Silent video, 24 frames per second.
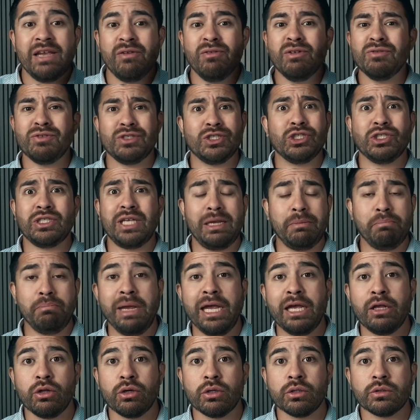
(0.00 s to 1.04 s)
Even if it's just like
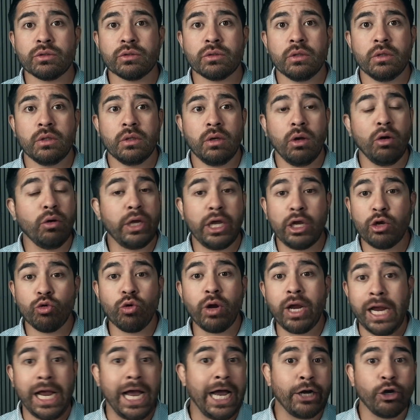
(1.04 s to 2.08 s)
mailers. Okay,
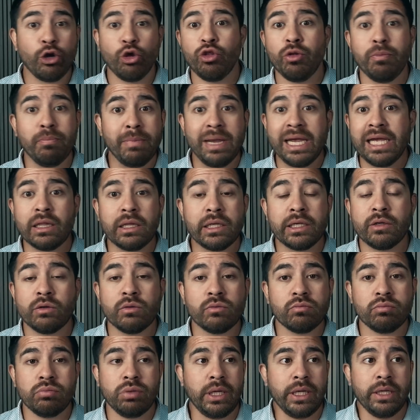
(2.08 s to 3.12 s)
great. I know the
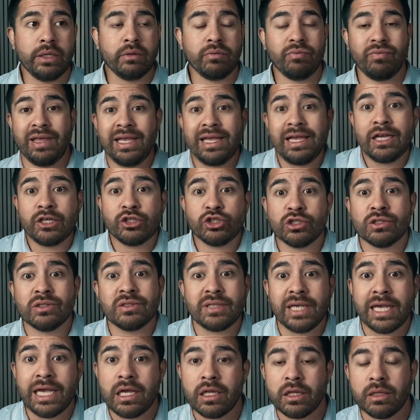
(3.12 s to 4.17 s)
mailing like thing I should
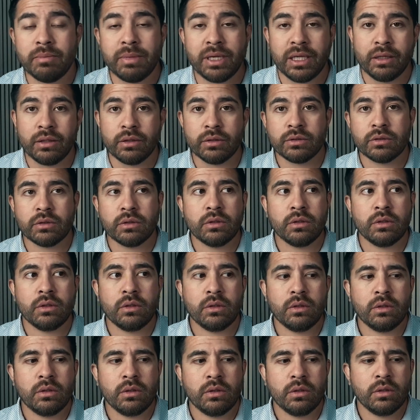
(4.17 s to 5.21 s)
say on the mailers.
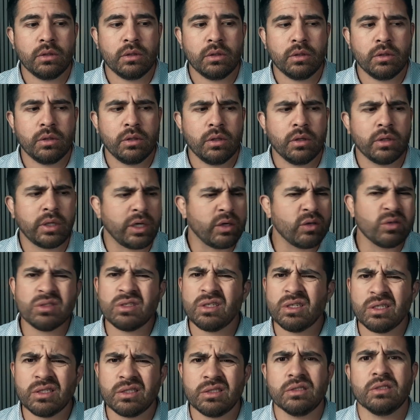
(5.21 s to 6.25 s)
okay,
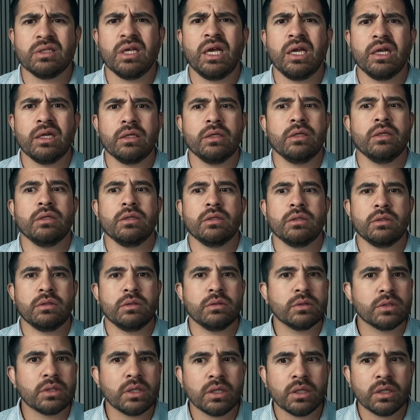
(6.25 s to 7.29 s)
who's going to design it?
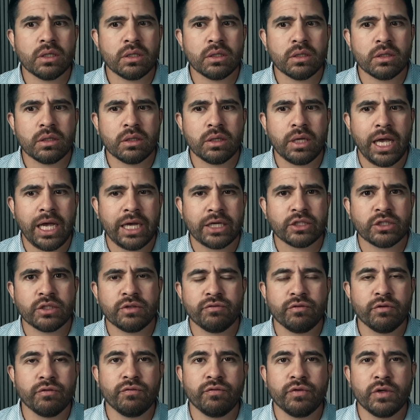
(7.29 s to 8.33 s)
Who's going to
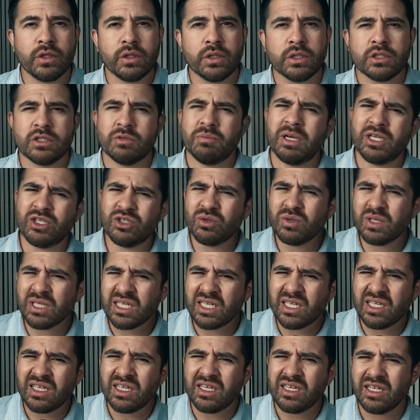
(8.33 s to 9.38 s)
actually fulfill this? Am I doing
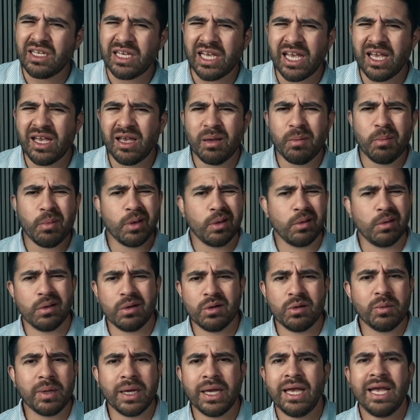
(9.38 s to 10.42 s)
E D D M?
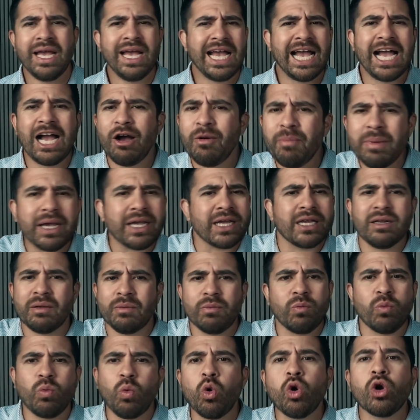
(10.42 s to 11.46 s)
Who am I, how am I going
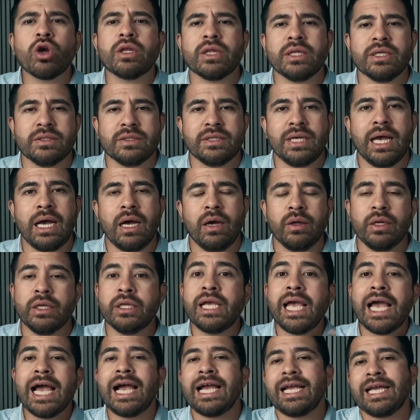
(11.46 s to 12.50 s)
to work this out?
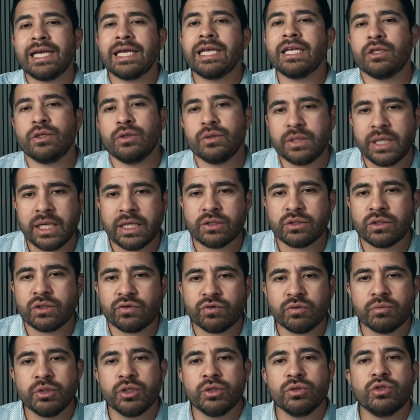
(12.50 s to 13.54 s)
And yeah, I can get those
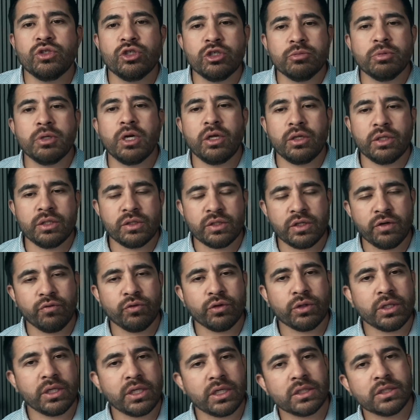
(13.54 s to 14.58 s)
answers from YouTube and all these
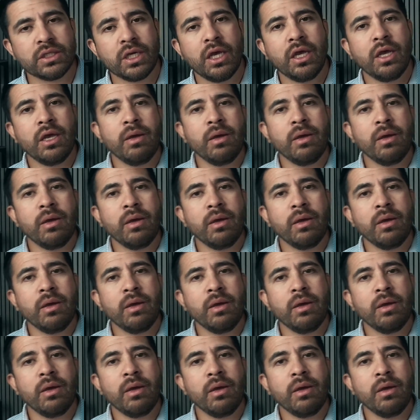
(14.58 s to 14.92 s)
different things.